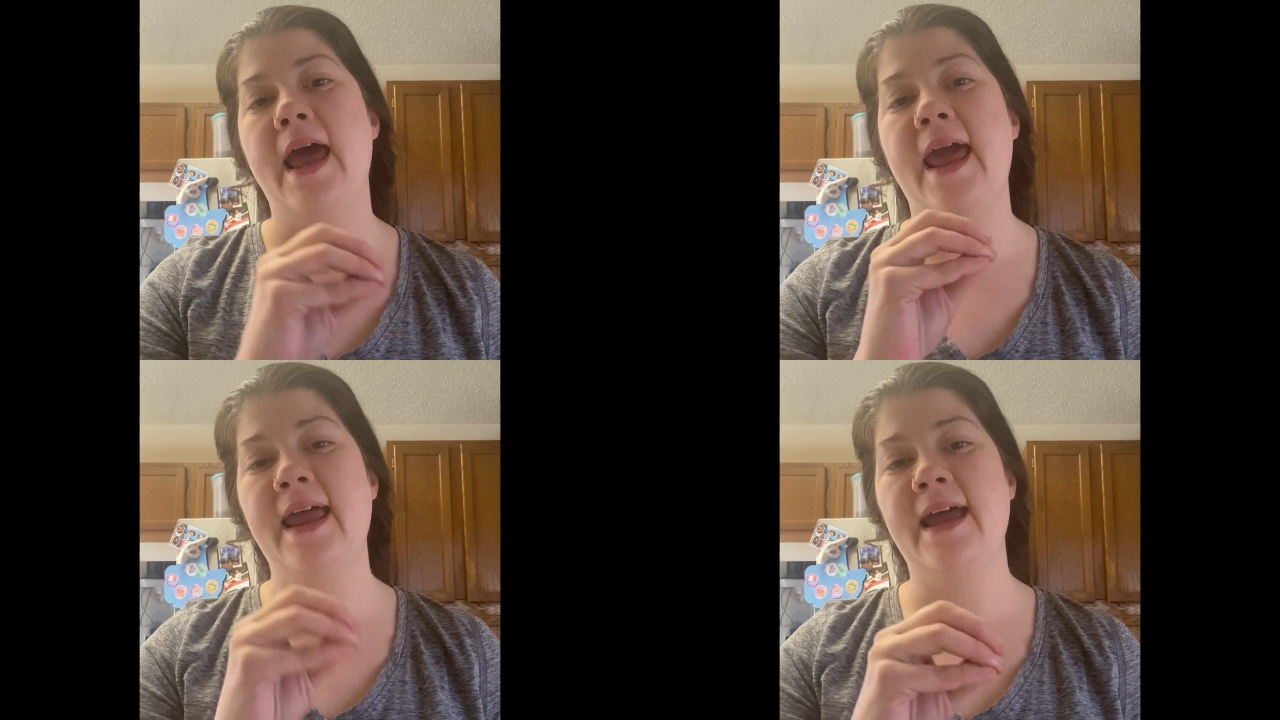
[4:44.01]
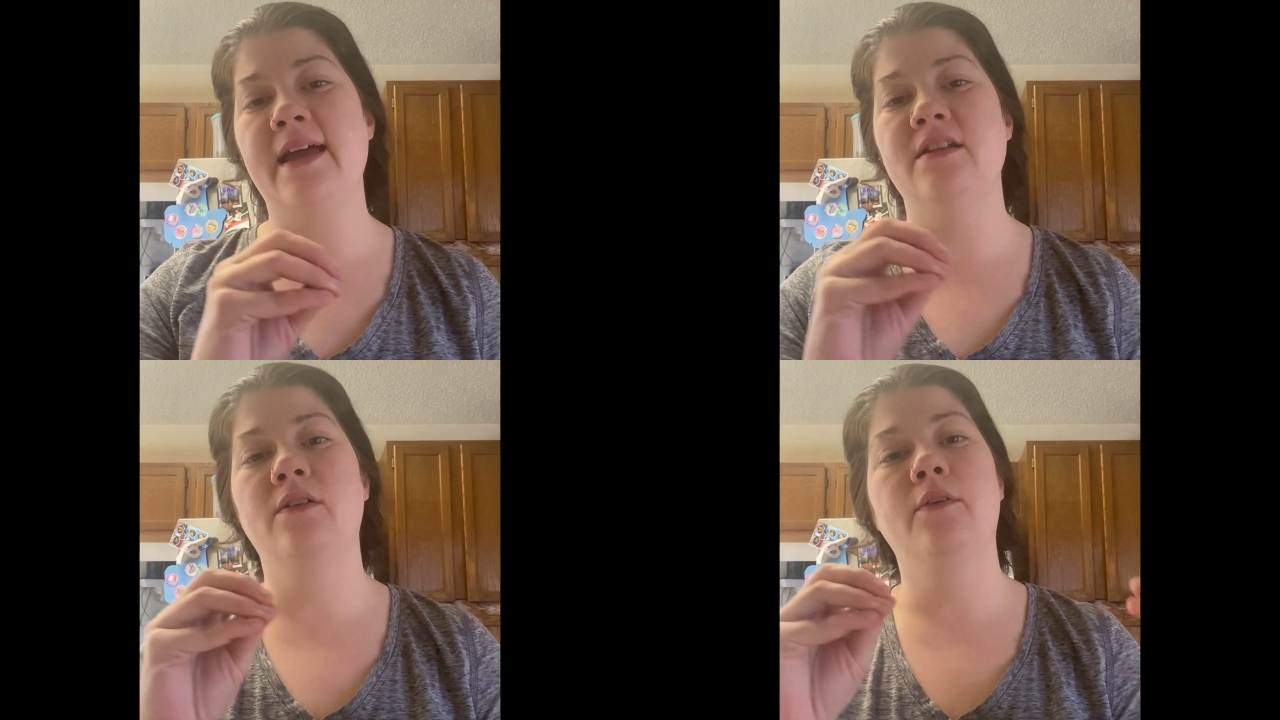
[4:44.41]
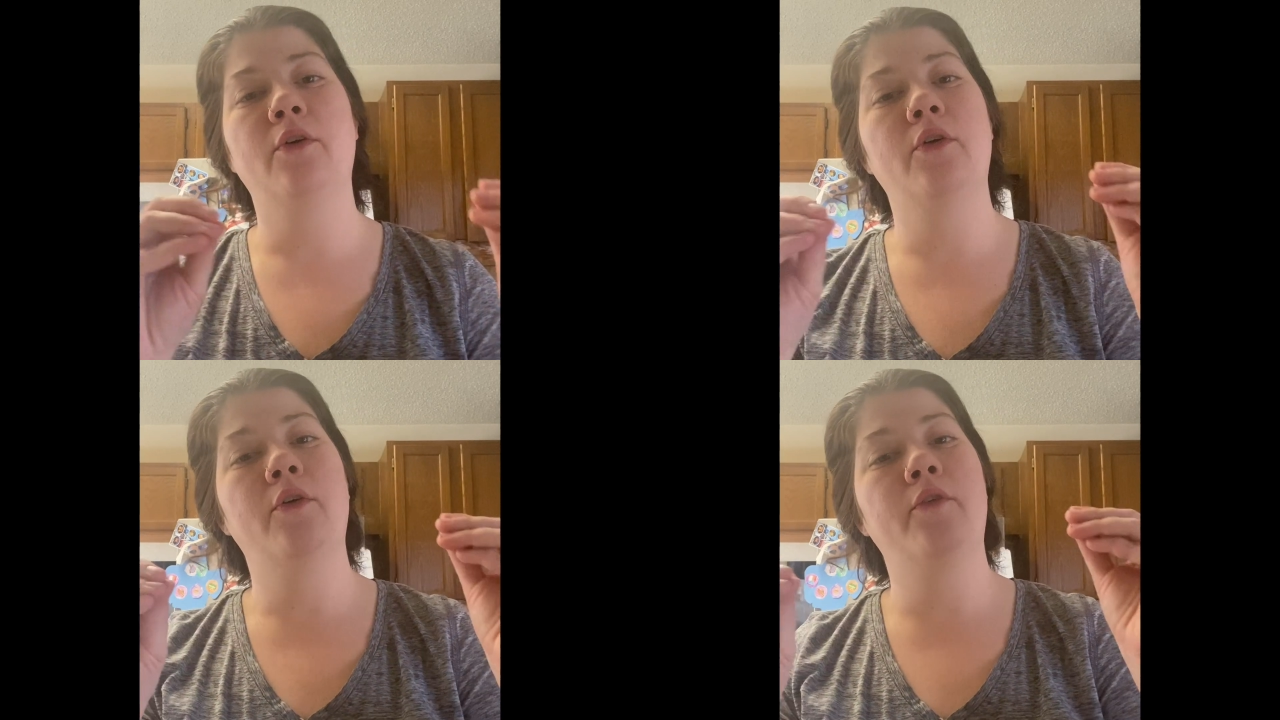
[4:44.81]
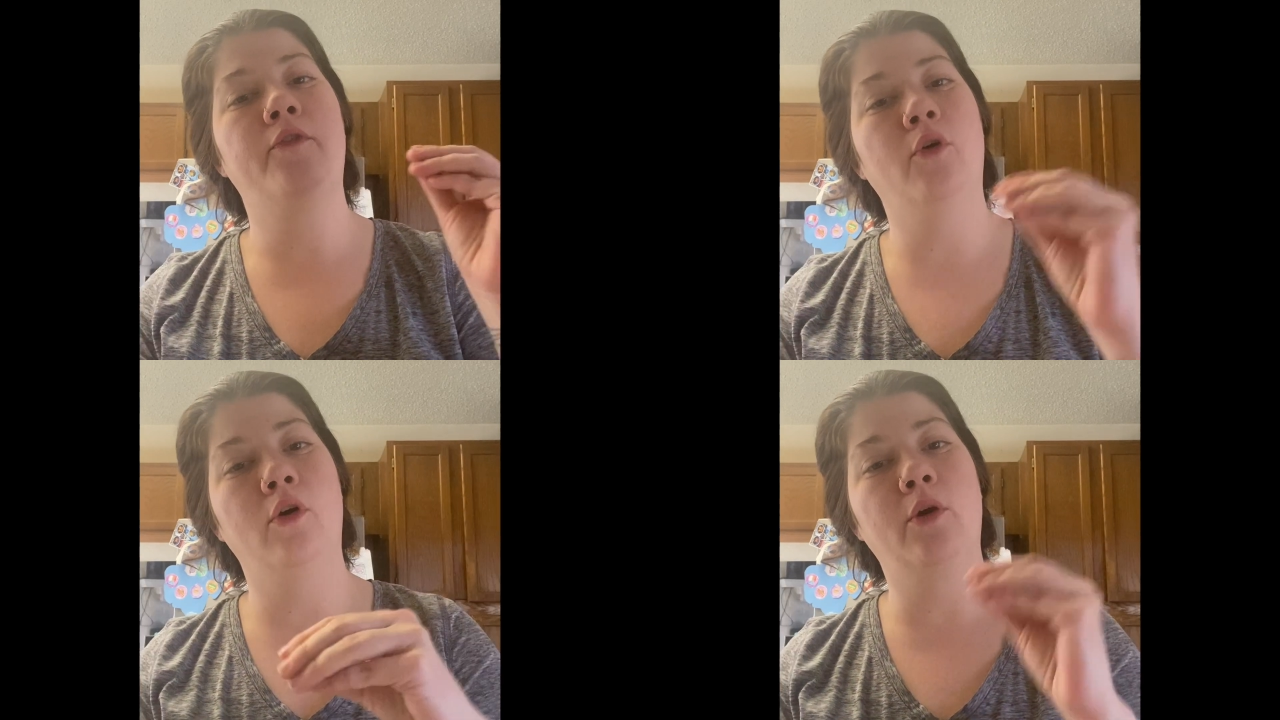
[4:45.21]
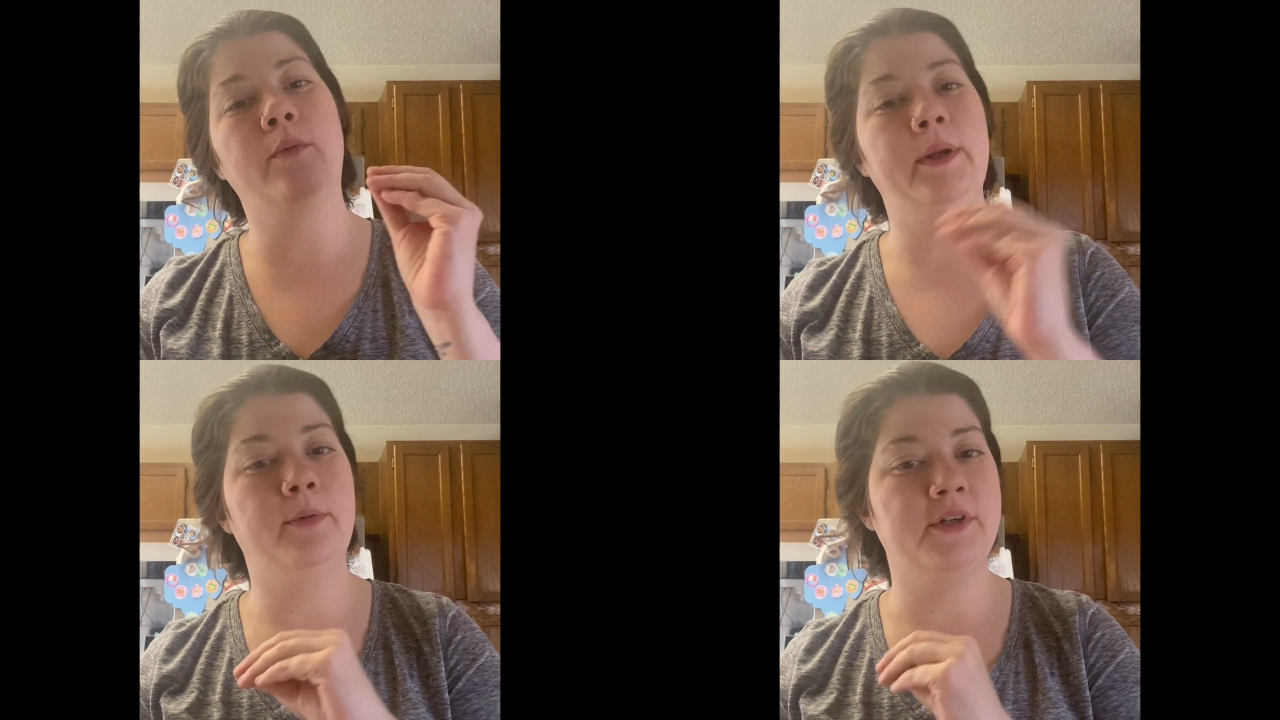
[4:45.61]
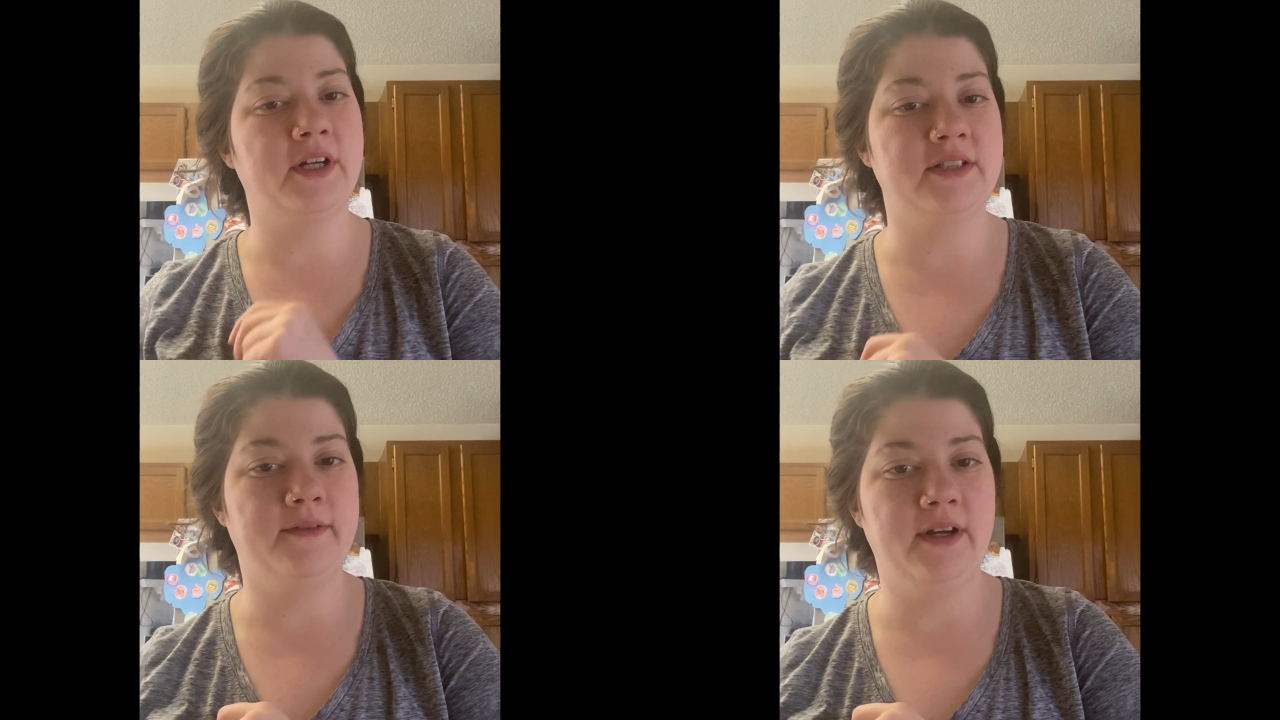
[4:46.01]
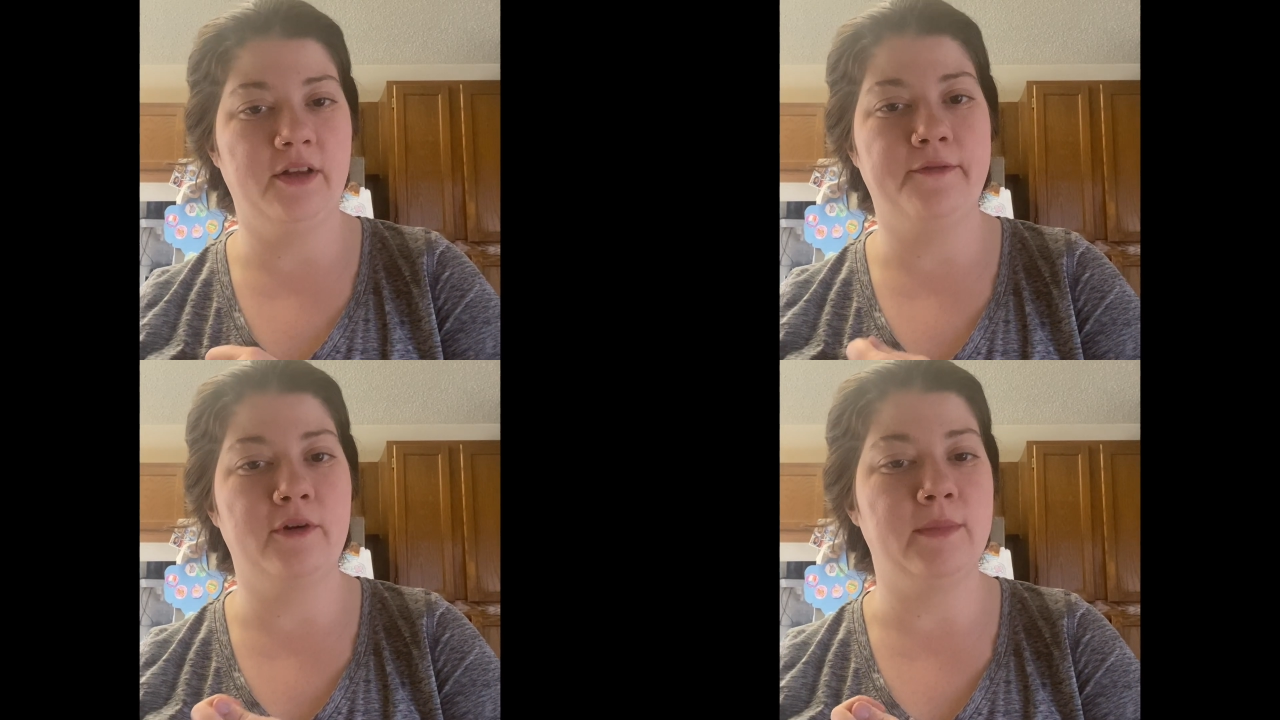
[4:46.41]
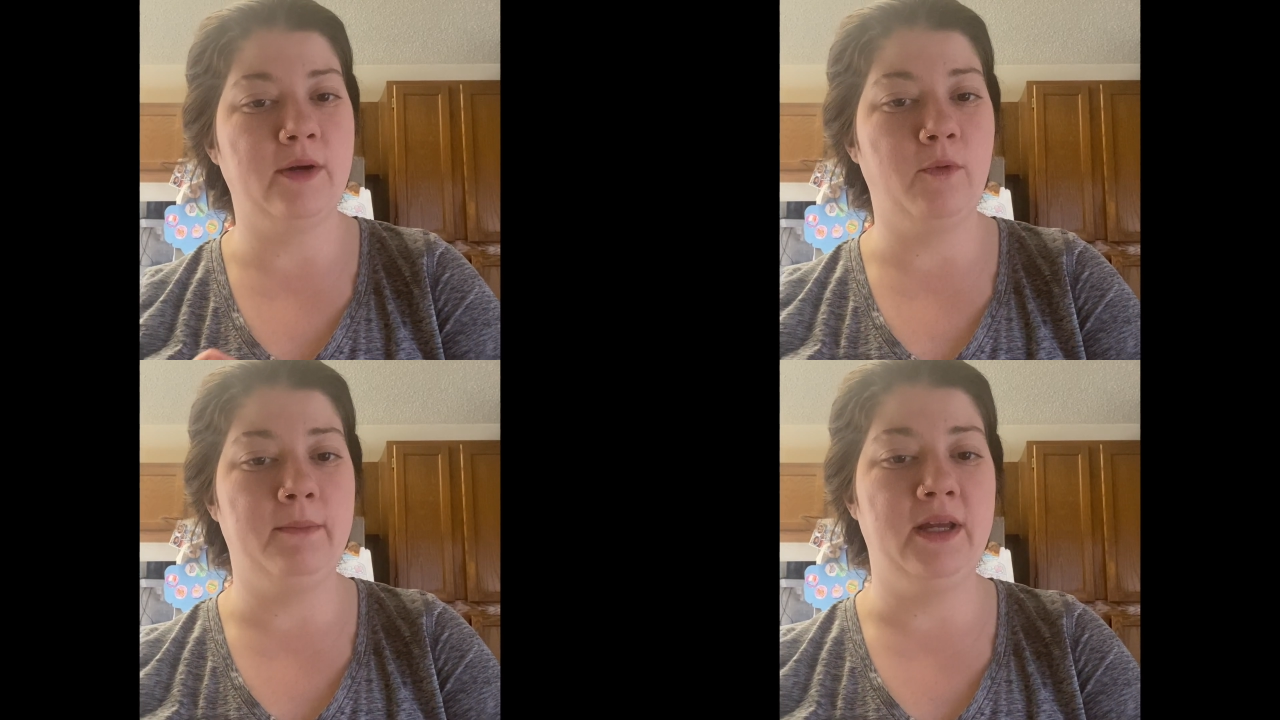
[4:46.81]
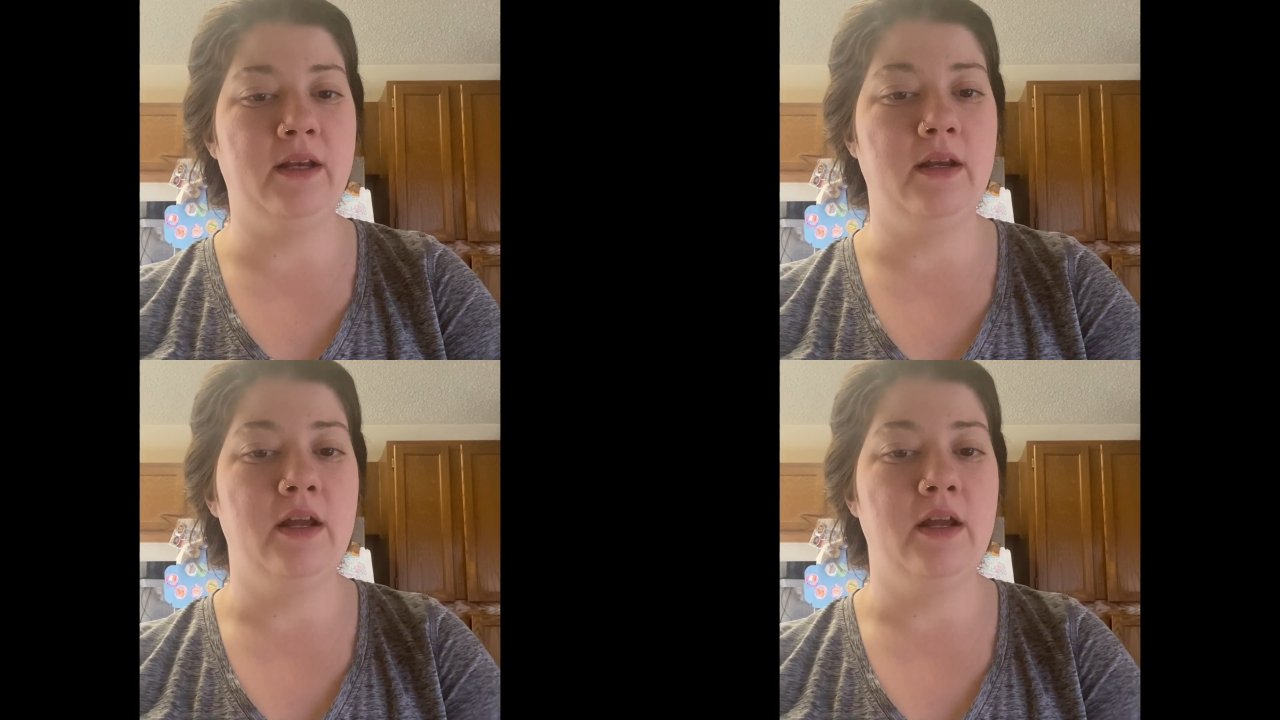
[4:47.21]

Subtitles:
and for reproductive health for my women.